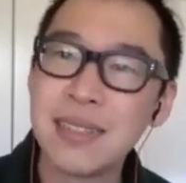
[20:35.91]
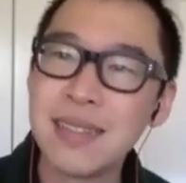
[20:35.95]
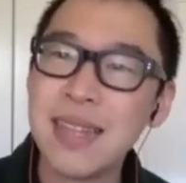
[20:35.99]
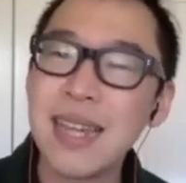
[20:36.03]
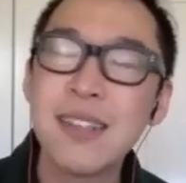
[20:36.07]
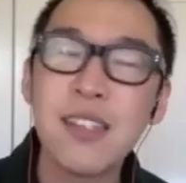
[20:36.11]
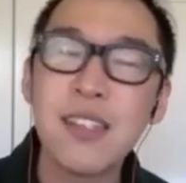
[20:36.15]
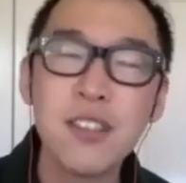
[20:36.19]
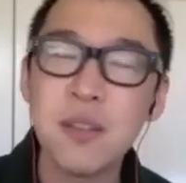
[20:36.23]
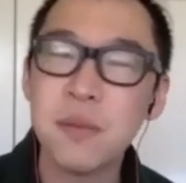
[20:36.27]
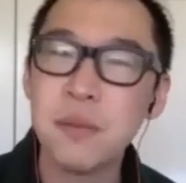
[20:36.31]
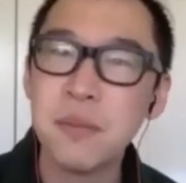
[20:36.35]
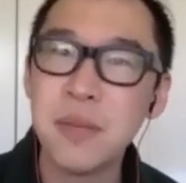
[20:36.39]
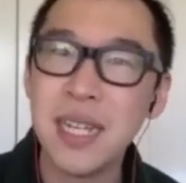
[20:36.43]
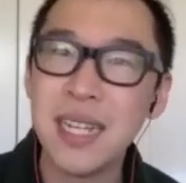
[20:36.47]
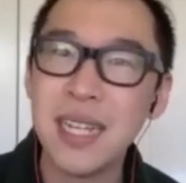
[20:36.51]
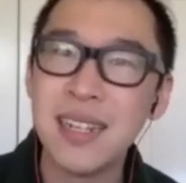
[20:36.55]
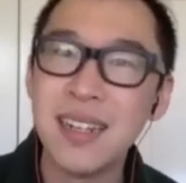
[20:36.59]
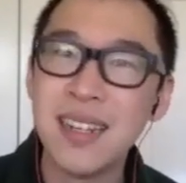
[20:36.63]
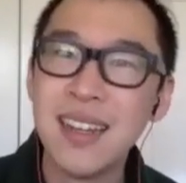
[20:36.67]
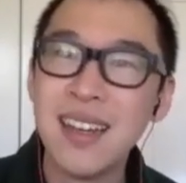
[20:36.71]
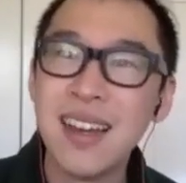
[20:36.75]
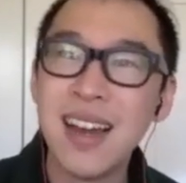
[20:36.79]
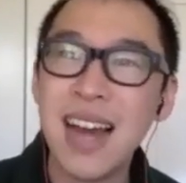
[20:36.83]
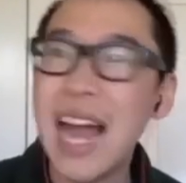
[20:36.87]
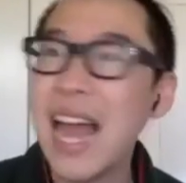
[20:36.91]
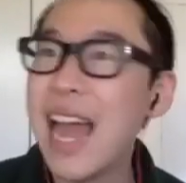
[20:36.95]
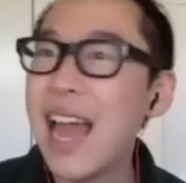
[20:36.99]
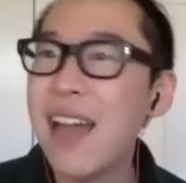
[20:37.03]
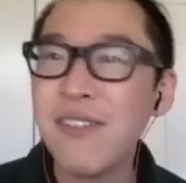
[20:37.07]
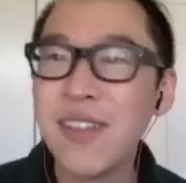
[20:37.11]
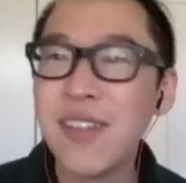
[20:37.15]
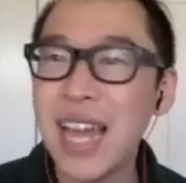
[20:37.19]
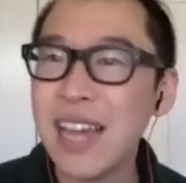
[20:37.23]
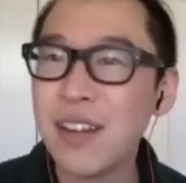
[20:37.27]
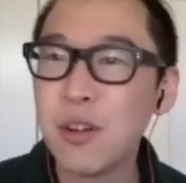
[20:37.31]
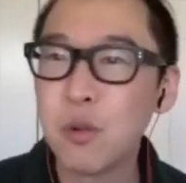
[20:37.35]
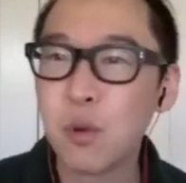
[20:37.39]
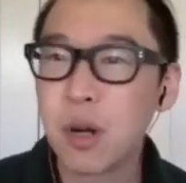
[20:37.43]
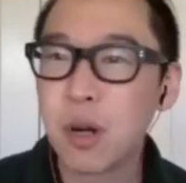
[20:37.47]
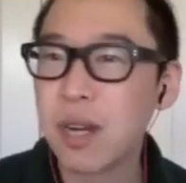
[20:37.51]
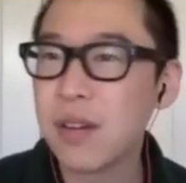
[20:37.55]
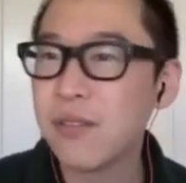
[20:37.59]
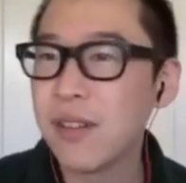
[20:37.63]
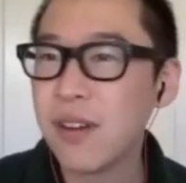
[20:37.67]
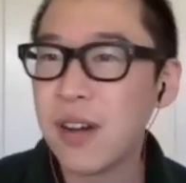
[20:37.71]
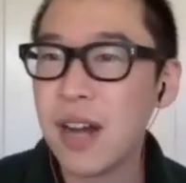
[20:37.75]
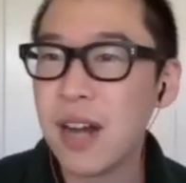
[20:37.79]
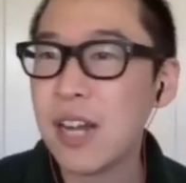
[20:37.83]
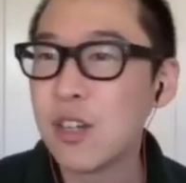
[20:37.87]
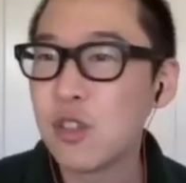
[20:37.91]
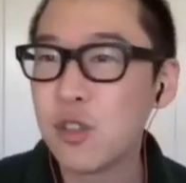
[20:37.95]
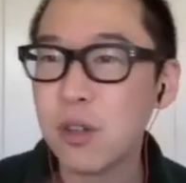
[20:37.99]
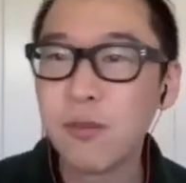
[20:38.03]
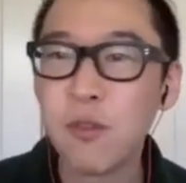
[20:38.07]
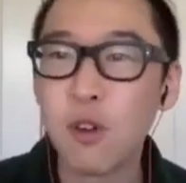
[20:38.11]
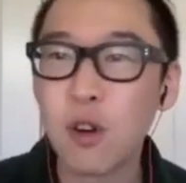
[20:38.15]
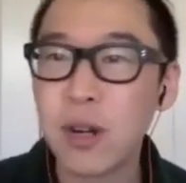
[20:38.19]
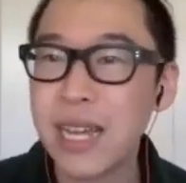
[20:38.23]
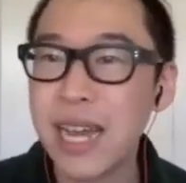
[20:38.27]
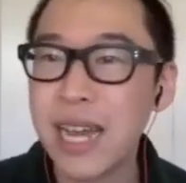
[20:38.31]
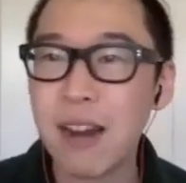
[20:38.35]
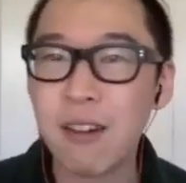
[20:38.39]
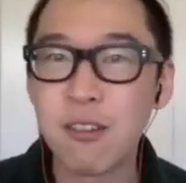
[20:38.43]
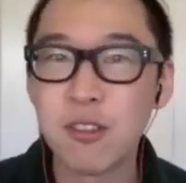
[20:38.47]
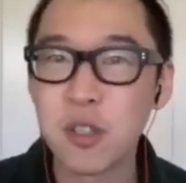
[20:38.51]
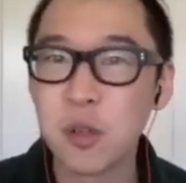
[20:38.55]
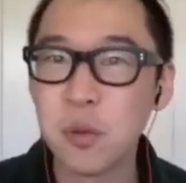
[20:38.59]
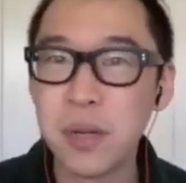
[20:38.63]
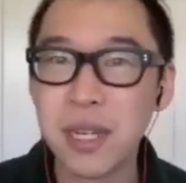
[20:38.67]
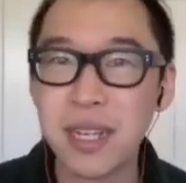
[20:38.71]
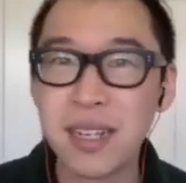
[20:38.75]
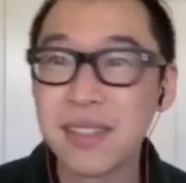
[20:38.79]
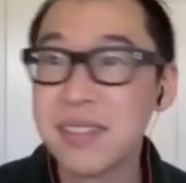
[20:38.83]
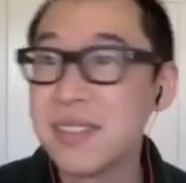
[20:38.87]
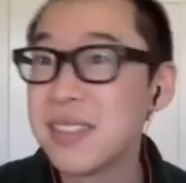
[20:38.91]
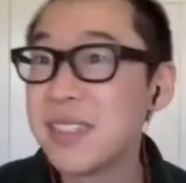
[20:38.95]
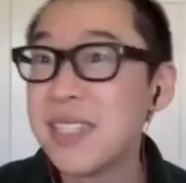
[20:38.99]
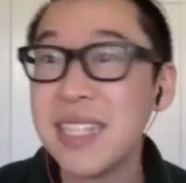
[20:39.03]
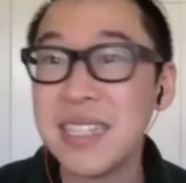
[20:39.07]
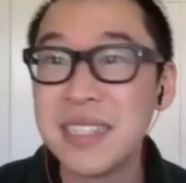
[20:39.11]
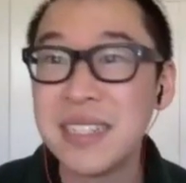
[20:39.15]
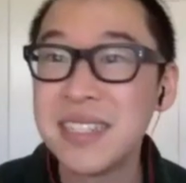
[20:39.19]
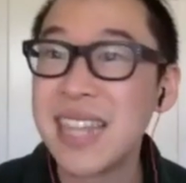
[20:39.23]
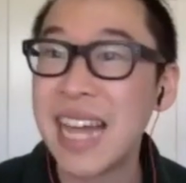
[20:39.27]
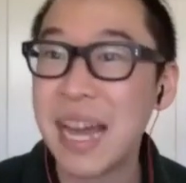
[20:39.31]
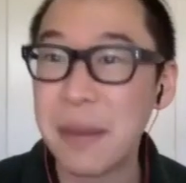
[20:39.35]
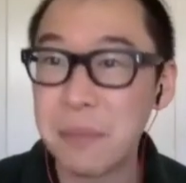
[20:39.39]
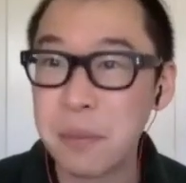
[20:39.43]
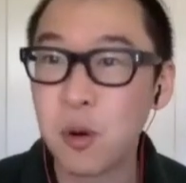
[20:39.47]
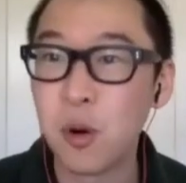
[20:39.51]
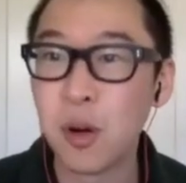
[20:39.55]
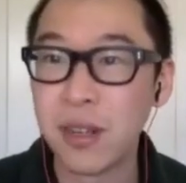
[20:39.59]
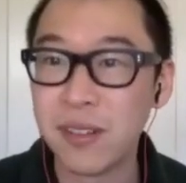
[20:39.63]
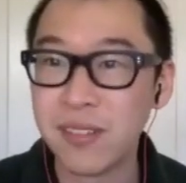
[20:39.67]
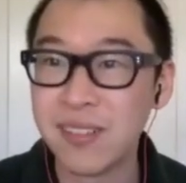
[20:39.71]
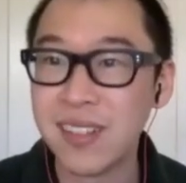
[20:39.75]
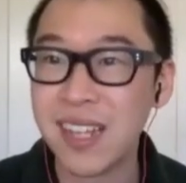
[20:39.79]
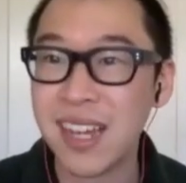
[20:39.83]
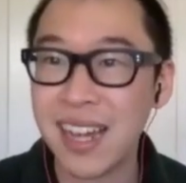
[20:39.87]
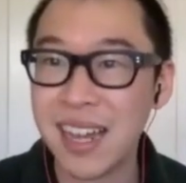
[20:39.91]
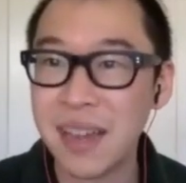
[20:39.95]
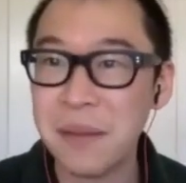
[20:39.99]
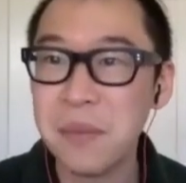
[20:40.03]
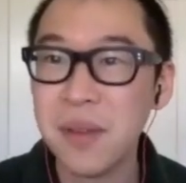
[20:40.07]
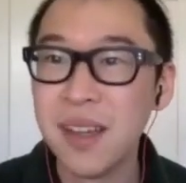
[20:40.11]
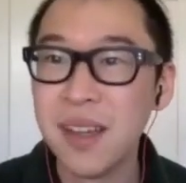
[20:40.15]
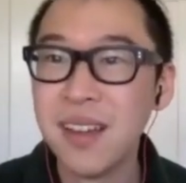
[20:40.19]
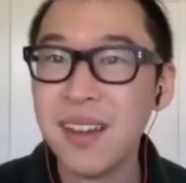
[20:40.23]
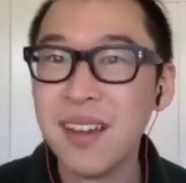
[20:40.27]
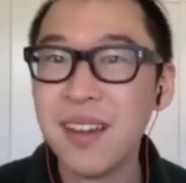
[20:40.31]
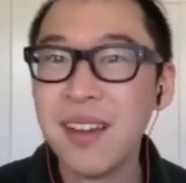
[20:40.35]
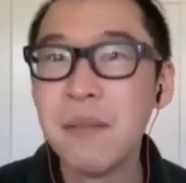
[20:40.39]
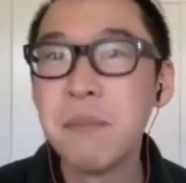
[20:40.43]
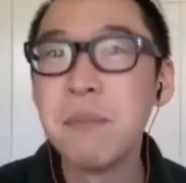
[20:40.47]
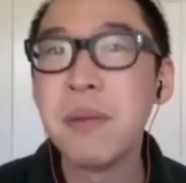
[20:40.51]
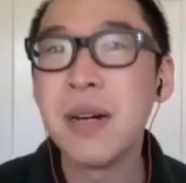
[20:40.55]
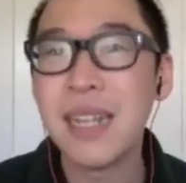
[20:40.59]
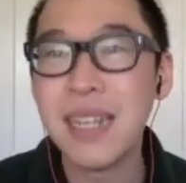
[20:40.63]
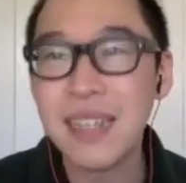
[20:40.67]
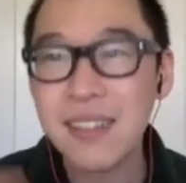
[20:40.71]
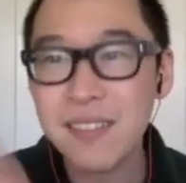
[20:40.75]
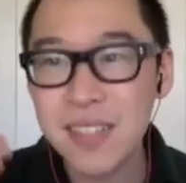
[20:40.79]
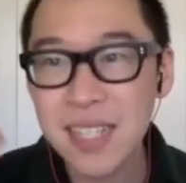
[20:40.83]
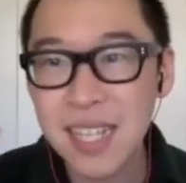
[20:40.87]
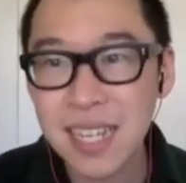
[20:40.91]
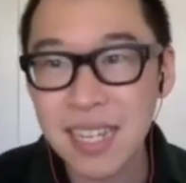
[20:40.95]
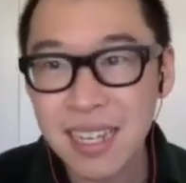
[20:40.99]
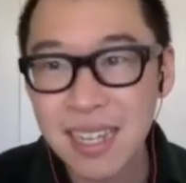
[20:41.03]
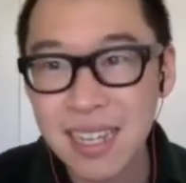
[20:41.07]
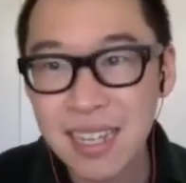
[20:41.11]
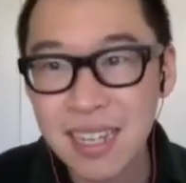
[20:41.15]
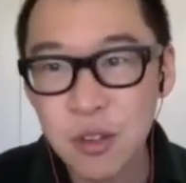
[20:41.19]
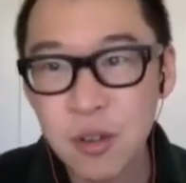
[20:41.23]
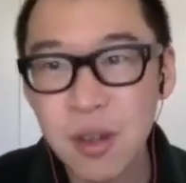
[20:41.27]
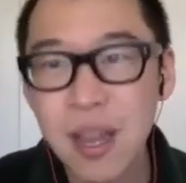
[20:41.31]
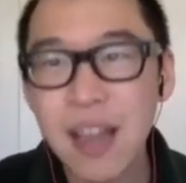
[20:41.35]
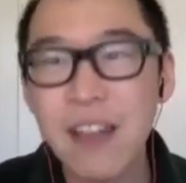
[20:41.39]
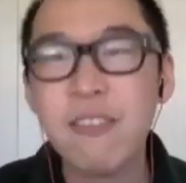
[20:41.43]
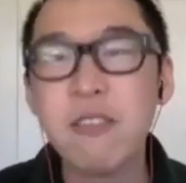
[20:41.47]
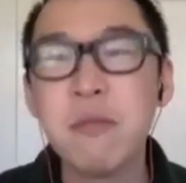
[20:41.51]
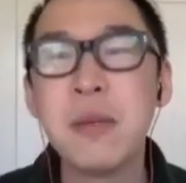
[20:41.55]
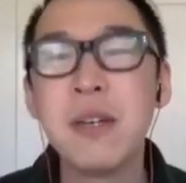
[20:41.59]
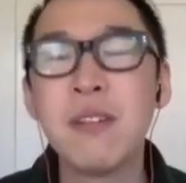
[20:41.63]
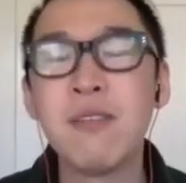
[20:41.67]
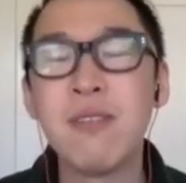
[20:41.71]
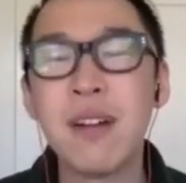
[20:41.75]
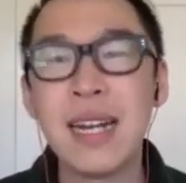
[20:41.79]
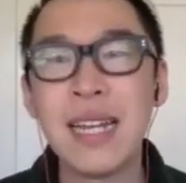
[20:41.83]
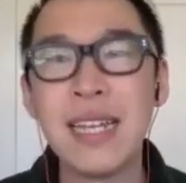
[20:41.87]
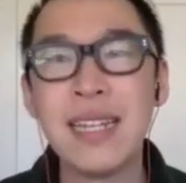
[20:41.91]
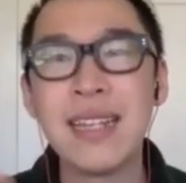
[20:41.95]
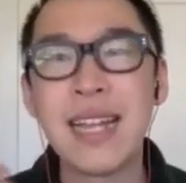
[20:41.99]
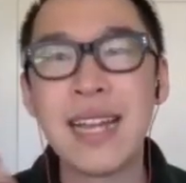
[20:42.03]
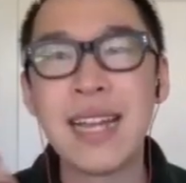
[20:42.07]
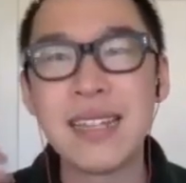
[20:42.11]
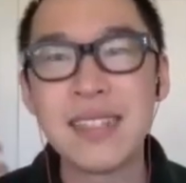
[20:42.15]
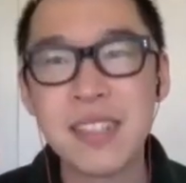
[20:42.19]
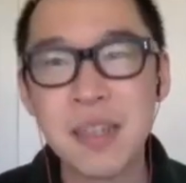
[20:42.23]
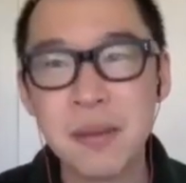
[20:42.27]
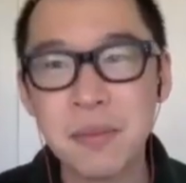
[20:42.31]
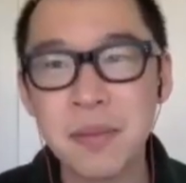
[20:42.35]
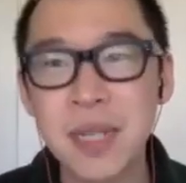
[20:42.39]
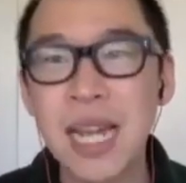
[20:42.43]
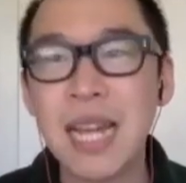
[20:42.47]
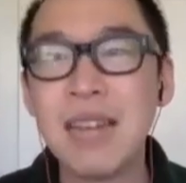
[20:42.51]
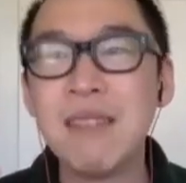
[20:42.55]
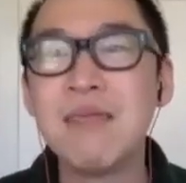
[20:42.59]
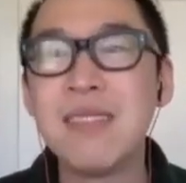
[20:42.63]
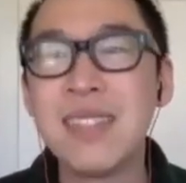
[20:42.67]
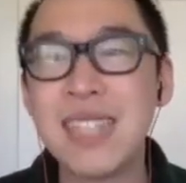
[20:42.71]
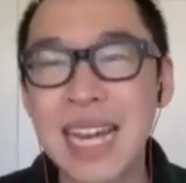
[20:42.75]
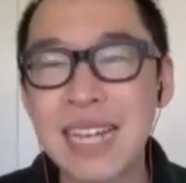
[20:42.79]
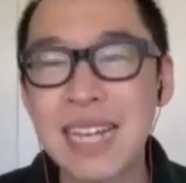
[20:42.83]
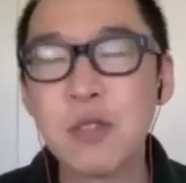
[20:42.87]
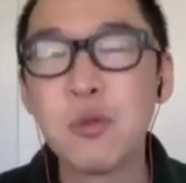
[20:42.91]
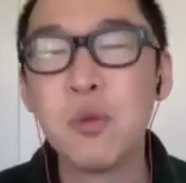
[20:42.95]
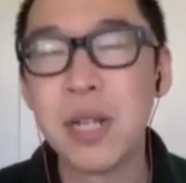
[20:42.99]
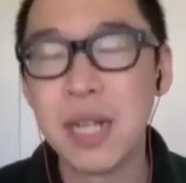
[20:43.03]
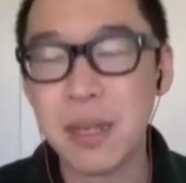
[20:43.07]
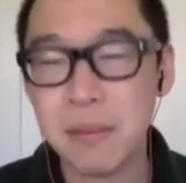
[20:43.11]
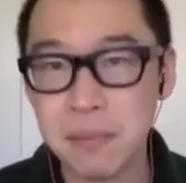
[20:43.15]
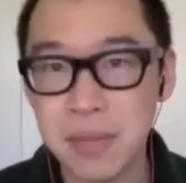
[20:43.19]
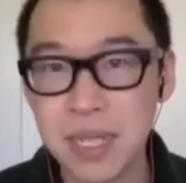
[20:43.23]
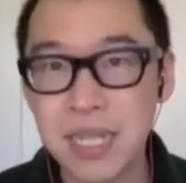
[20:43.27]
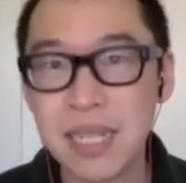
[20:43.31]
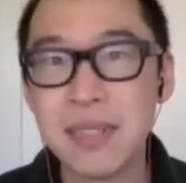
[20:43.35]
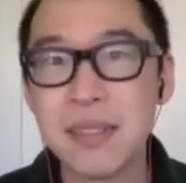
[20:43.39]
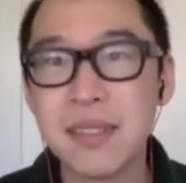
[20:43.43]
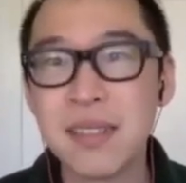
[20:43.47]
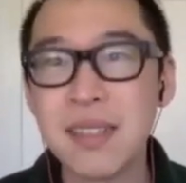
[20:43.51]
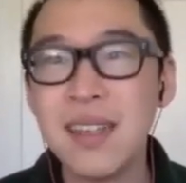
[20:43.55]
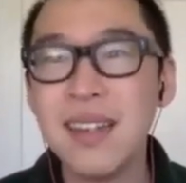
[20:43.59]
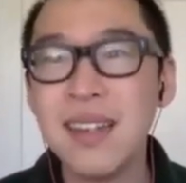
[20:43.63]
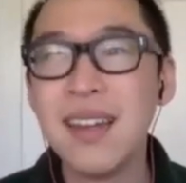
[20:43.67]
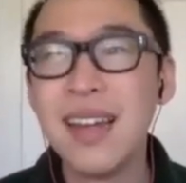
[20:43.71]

That doesn't mean I haven't had to work 140 hours a week since that point in time, but it was like, you have to be ready that sometimes that's what it means.